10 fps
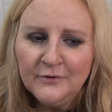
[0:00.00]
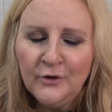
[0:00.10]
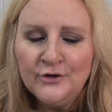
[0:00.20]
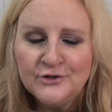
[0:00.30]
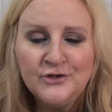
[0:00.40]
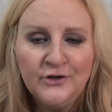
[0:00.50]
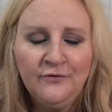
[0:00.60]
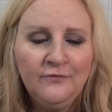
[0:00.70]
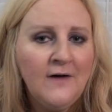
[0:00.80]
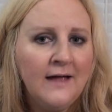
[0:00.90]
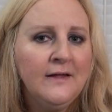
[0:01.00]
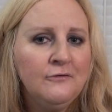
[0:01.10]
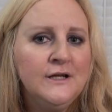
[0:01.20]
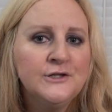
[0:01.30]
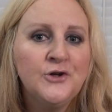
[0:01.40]
urge to find that
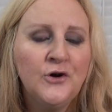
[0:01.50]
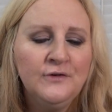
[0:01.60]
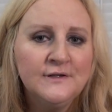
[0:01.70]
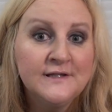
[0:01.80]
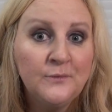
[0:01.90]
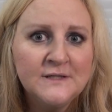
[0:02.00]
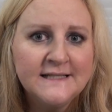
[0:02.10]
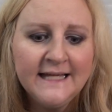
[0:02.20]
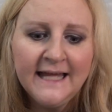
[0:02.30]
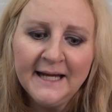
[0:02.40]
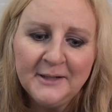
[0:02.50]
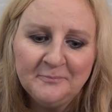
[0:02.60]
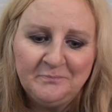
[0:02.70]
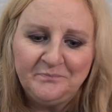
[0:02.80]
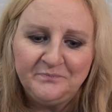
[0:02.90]
reassurance that we're seeking.
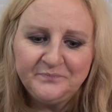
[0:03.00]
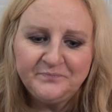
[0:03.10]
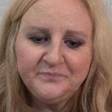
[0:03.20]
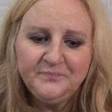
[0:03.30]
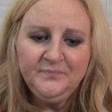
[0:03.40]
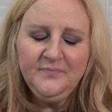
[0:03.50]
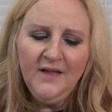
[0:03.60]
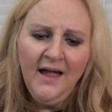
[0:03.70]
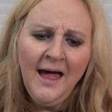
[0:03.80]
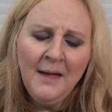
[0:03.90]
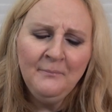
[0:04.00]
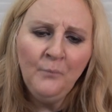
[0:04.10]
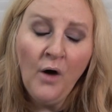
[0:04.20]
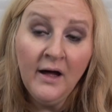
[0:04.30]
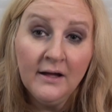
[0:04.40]

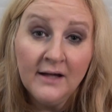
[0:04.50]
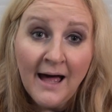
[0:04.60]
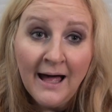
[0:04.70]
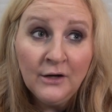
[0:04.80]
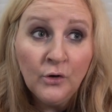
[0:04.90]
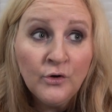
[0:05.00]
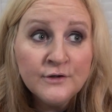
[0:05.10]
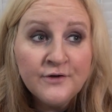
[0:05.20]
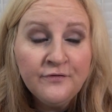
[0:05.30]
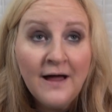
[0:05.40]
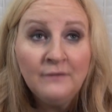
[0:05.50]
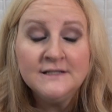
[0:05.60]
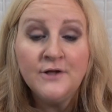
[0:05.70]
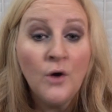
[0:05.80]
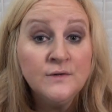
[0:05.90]
What I also found
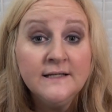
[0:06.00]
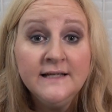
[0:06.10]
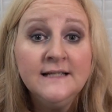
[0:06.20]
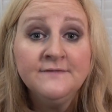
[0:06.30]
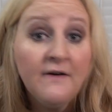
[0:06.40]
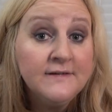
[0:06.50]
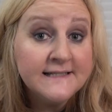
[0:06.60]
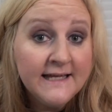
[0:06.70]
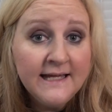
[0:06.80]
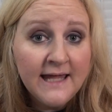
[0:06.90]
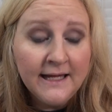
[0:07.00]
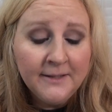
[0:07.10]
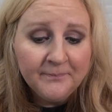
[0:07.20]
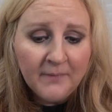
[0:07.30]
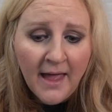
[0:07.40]
is OCD is very
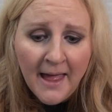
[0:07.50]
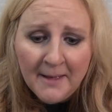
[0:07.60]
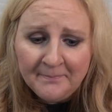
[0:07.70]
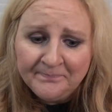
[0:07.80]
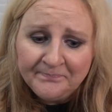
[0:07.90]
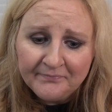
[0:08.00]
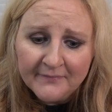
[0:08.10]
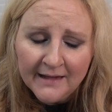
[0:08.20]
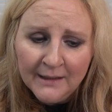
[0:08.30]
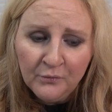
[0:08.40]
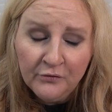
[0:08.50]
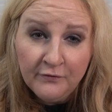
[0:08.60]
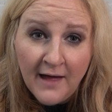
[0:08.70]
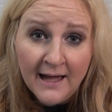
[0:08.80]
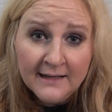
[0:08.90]
sneaky. It will
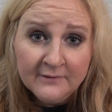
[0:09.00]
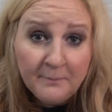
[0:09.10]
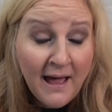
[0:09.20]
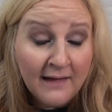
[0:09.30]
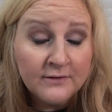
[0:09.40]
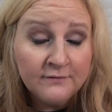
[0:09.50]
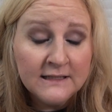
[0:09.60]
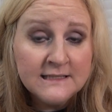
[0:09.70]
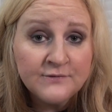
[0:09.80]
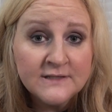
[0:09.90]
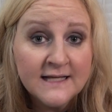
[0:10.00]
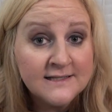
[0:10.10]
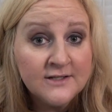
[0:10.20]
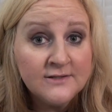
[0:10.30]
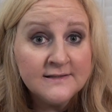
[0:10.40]
find the path of least
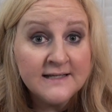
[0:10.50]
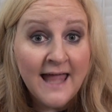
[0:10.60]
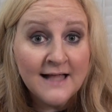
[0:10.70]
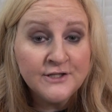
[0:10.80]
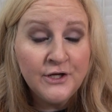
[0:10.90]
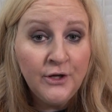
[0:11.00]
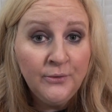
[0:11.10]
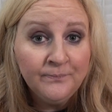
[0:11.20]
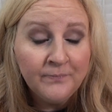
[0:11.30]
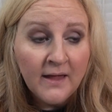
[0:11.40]
resistance to get to you,